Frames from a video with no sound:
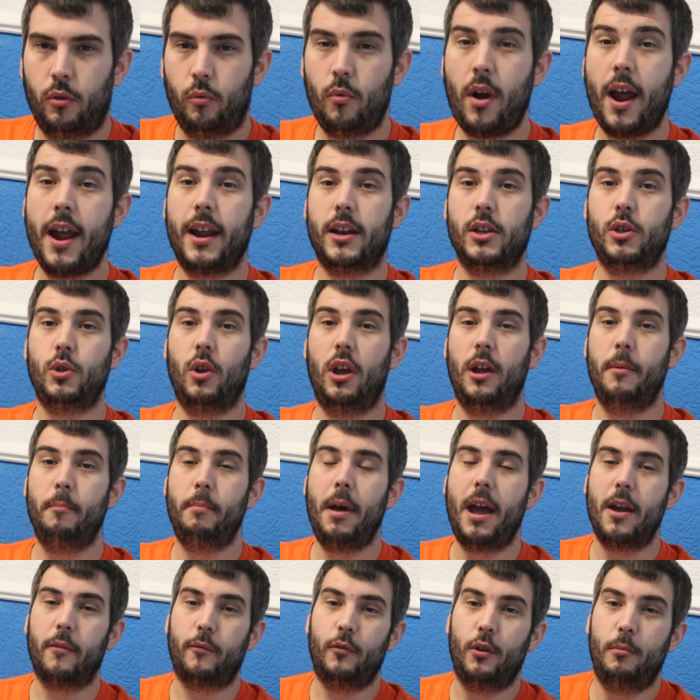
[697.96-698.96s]
Right, so I'm
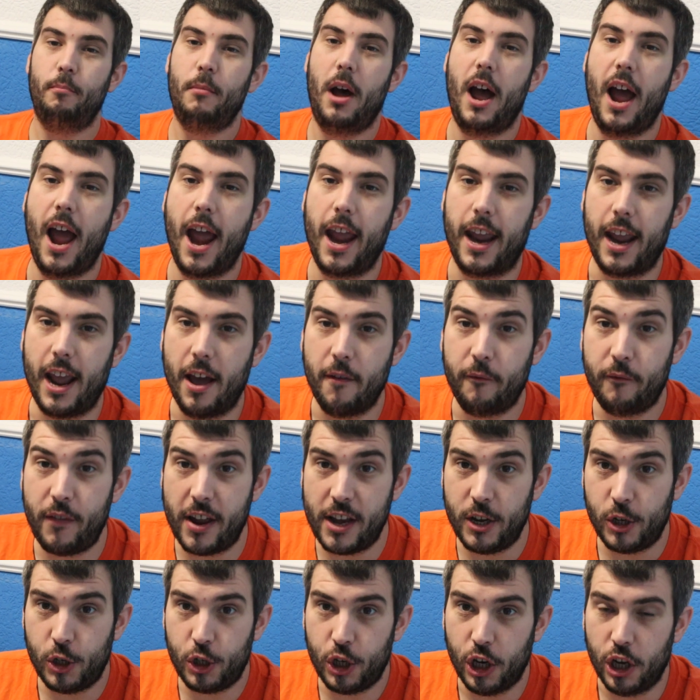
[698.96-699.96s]
back from my
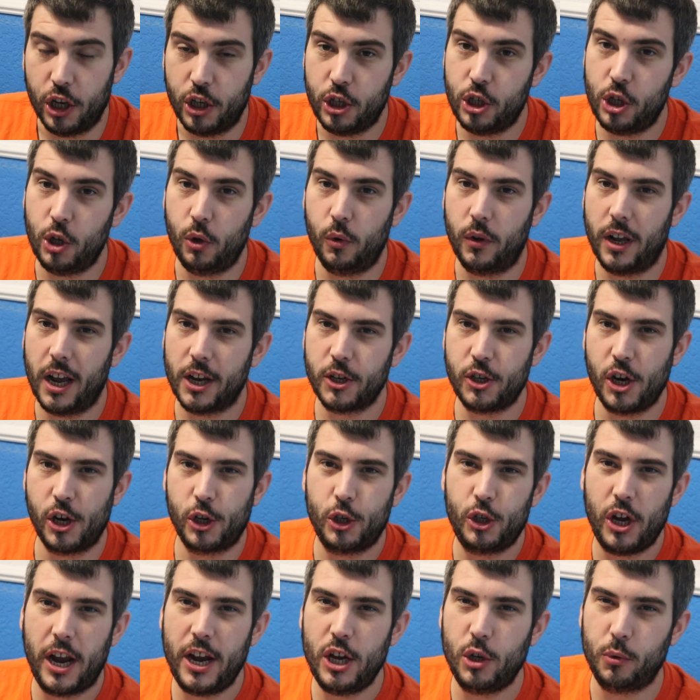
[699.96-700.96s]
venture to cash
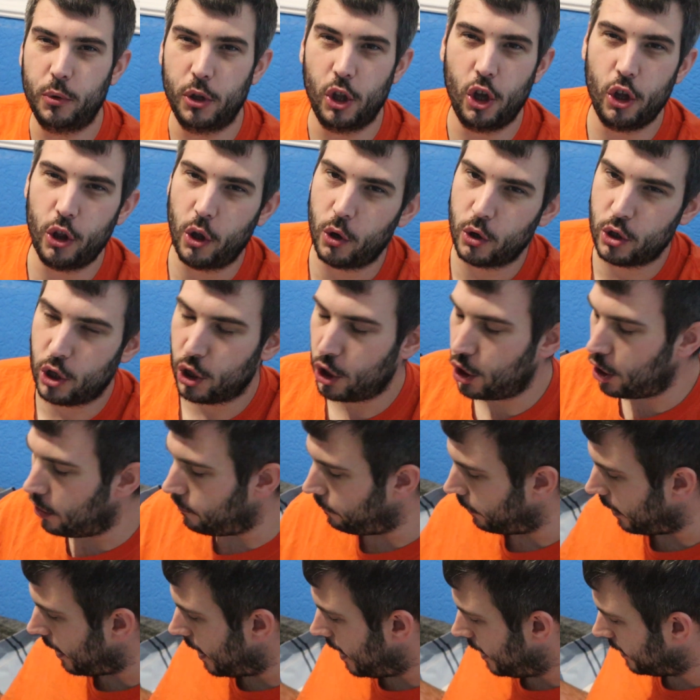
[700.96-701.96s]
exchange with all those
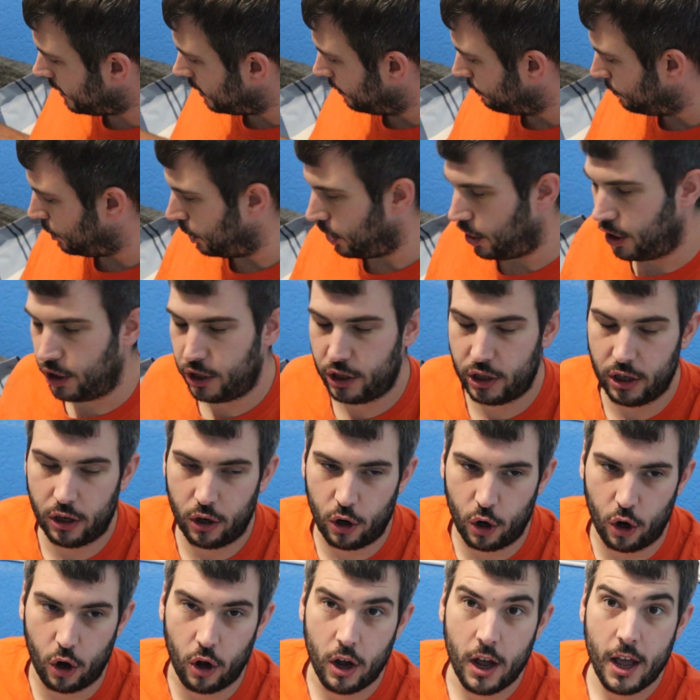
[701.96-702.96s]
lovely items that you
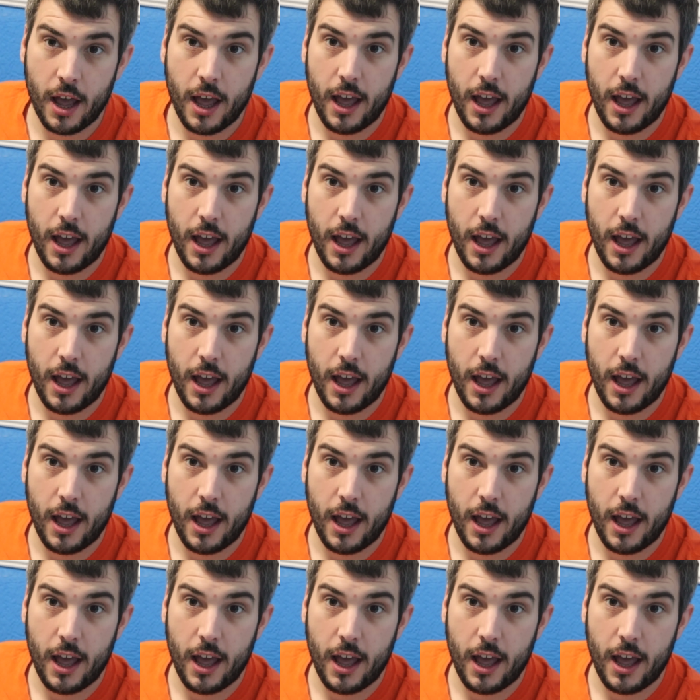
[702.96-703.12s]
saw